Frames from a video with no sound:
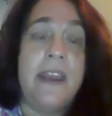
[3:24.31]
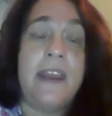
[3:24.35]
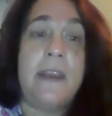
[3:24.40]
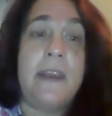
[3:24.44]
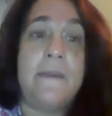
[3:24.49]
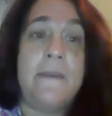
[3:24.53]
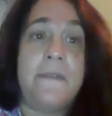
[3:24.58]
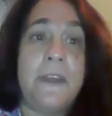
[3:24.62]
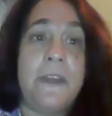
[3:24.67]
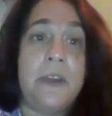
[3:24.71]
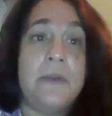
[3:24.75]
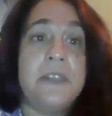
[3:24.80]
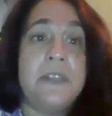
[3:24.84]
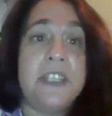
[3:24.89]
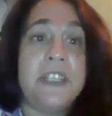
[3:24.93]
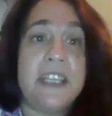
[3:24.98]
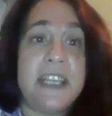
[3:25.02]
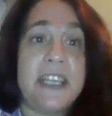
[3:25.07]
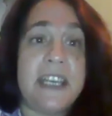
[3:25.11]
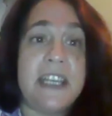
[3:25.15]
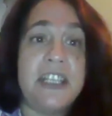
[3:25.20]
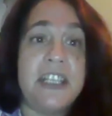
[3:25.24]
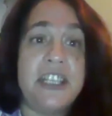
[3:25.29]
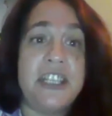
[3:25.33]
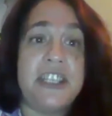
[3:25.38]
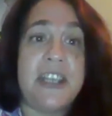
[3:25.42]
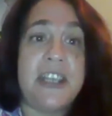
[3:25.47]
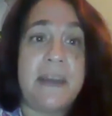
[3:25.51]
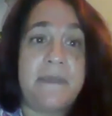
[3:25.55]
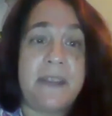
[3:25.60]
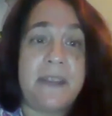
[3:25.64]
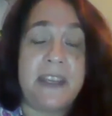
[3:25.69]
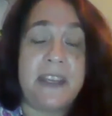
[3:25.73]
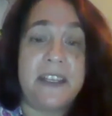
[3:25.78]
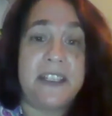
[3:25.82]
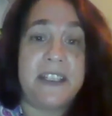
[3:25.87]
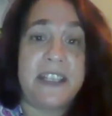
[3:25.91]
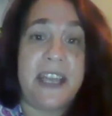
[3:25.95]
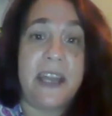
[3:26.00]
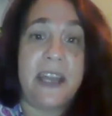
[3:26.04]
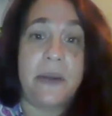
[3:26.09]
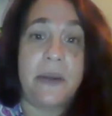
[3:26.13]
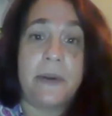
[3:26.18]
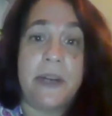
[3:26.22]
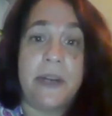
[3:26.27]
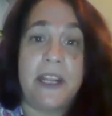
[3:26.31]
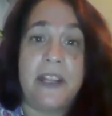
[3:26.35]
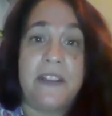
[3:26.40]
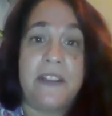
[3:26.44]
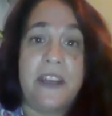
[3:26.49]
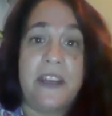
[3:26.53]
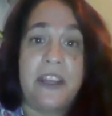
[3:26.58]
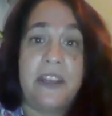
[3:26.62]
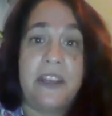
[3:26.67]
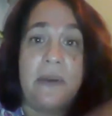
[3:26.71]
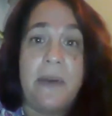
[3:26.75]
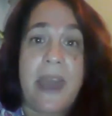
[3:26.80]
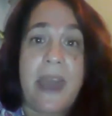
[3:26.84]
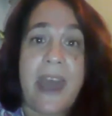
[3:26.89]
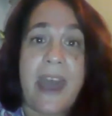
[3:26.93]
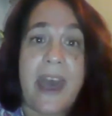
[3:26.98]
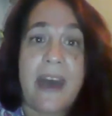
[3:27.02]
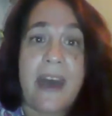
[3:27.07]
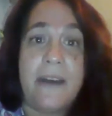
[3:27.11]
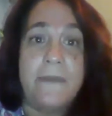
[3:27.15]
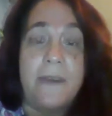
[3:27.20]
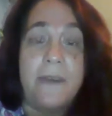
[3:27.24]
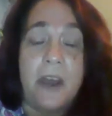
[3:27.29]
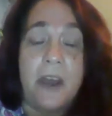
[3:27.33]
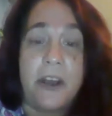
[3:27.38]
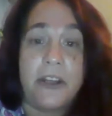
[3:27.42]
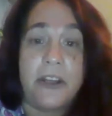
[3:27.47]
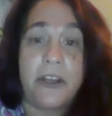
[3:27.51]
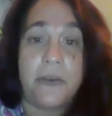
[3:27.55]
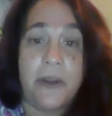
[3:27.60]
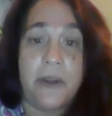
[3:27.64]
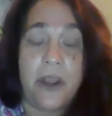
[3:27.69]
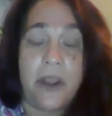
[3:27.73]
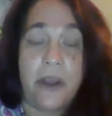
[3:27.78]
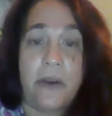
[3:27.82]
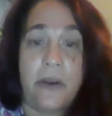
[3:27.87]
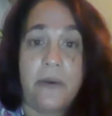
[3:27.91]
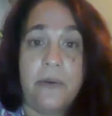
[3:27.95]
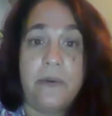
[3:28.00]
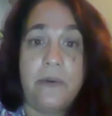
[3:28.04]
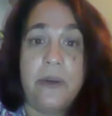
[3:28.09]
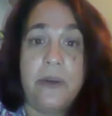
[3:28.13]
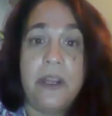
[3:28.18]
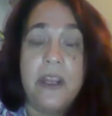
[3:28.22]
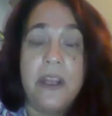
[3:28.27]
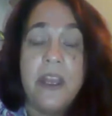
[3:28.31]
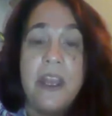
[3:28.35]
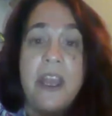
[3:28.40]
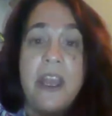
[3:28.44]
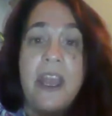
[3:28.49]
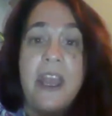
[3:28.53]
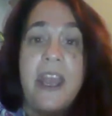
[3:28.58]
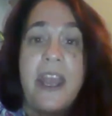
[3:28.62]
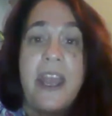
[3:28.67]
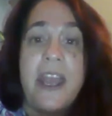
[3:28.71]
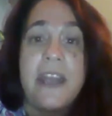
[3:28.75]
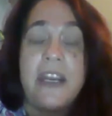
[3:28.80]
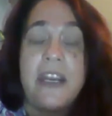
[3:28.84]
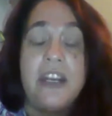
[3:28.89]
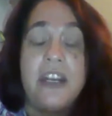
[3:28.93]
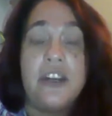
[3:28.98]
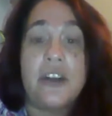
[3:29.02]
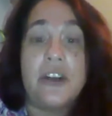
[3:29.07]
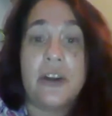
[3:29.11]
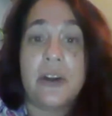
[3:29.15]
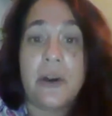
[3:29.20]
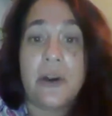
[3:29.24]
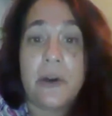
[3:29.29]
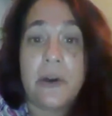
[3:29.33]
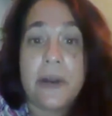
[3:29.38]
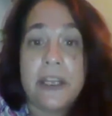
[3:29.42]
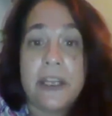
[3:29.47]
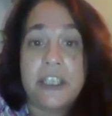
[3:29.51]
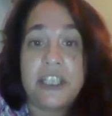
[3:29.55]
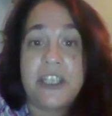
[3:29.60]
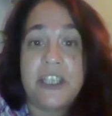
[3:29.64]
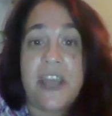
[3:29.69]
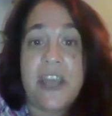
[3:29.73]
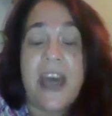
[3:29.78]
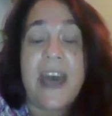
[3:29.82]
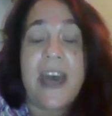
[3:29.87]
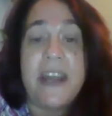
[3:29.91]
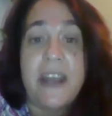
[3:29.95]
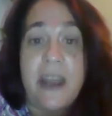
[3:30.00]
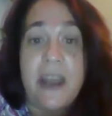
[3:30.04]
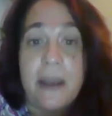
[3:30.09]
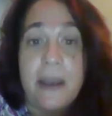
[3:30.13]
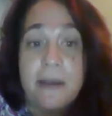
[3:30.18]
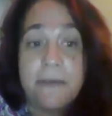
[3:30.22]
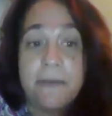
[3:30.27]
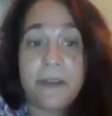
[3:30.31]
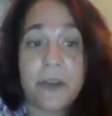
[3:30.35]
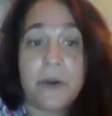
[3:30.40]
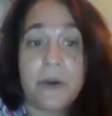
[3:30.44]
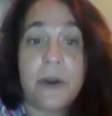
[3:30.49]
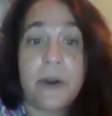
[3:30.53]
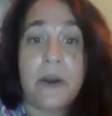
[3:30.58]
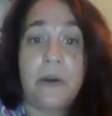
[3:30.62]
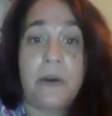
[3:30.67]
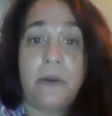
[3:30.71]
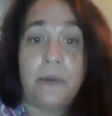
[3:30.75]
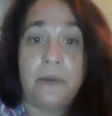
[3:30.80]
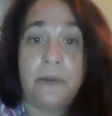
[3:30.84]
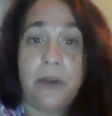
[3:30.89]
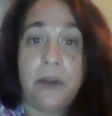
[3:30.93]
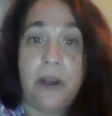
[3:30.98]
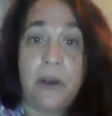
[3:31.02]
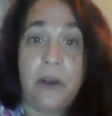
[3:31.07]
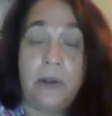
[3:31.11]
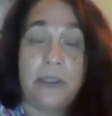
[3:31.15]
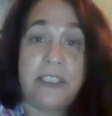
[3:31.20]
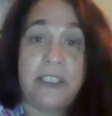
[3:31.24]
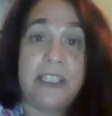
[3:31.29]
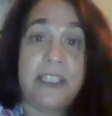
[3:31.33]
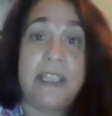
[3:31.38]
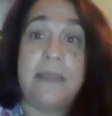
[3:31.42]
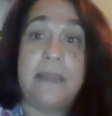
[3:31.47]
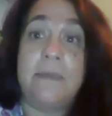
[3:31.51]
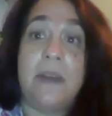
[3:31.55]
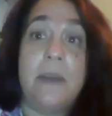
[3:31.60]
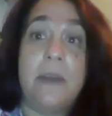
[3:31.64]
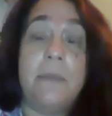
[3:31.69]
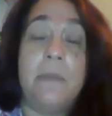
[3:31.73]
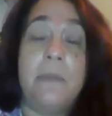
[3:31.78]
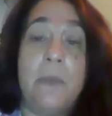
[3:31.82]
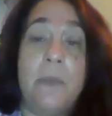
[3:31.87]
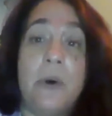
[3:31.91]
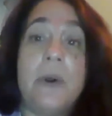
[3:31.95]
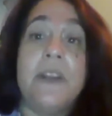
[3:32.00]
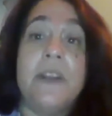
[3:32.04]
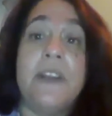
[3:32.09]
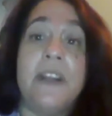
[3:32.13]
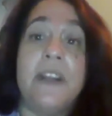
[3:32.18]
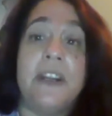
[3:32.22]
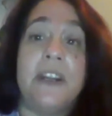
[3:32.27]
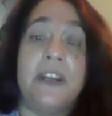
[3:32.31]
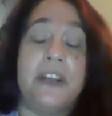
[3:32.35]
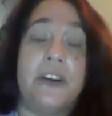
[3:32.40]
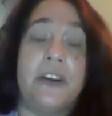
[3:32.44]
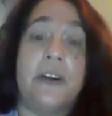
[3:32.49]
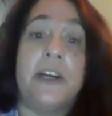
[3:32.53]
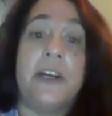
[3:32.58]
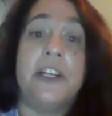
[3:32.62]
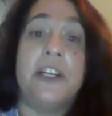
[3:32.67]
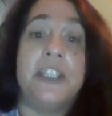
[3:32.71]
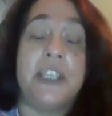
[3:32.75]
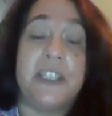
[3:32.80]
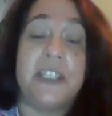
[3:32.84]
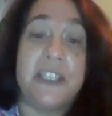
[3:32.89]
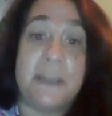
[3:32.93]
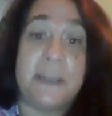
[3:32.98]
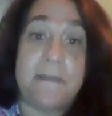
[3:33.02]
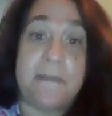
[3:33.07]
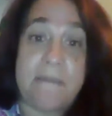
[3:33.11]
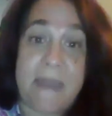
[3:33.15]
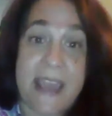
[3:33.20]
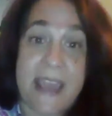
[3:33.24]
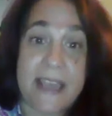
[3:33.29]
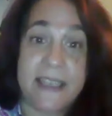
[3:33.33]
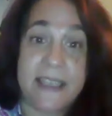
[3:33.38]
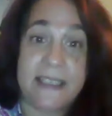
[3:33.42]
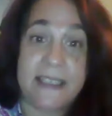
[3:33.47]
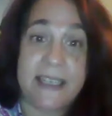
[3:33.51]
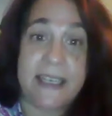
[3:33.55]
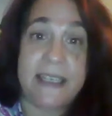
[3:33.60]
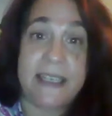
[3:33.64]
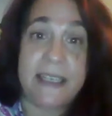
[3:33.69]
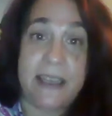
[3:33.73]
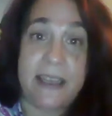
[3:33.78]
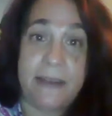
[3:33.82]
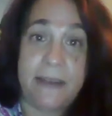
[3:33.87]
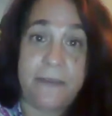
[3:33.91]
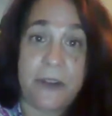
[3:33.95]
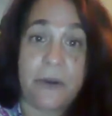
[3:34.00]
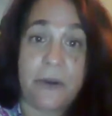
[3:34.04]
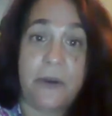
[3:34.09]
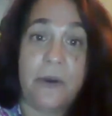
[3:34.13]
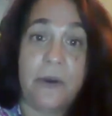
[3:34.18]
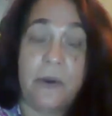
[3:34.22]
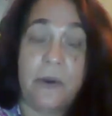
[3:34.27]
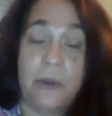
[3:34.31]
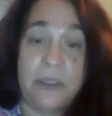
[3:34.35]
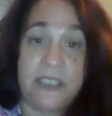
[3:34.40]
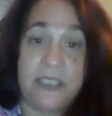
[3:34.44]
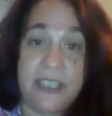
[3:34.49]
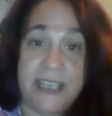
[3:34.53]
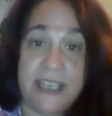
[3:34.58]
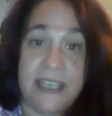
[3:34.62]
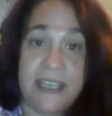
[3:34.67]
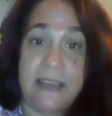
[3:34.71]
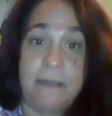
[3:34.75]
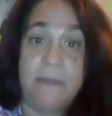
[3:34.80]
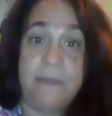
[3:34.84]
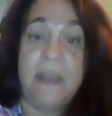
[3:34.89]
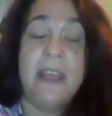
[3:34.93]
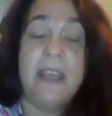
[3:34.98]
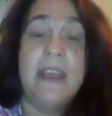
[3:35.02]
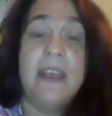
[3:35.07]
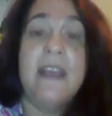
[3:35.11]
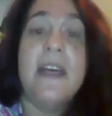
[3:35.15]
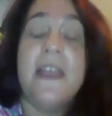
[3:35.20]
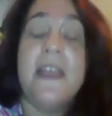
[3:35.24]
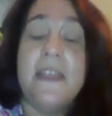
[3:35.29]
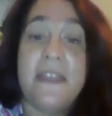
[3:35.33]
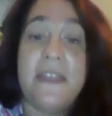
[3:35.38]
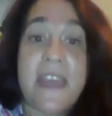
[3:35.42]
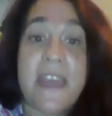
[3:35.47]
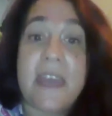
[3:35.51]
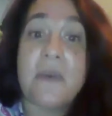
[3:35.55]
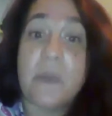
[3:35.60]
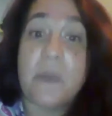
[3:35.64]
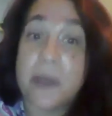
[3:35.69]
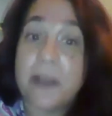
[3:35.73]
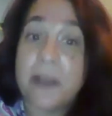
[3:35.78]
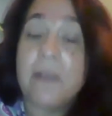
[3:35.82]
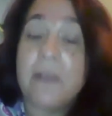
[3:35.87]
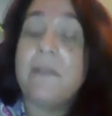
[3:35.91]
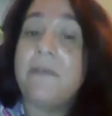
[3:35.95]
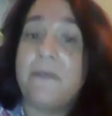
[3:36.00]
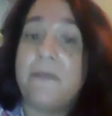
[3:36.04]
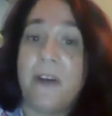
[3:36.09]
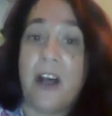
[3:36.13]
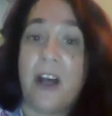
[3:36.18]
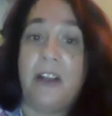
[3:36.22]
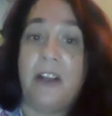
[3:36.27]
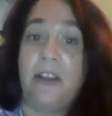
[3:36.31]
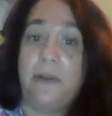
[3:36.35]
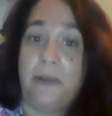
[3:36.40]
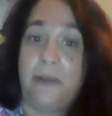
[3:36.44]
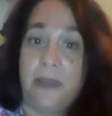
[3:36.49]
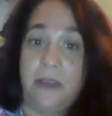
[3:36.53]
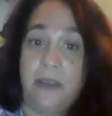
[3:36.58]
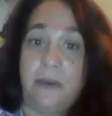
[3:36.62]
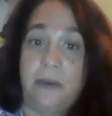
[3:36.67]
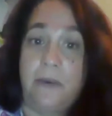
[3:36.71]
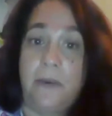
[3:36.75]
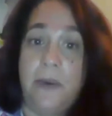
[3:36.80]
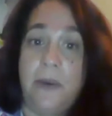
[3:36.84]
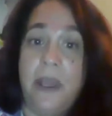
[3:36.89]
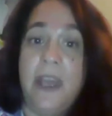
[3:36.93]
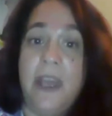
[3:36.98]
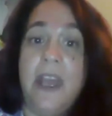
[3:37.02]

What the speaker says: If you teach them the integrity that you have on your own and encourage that of your whole team, more than encourage it, demand it of your whole team, they will follow you.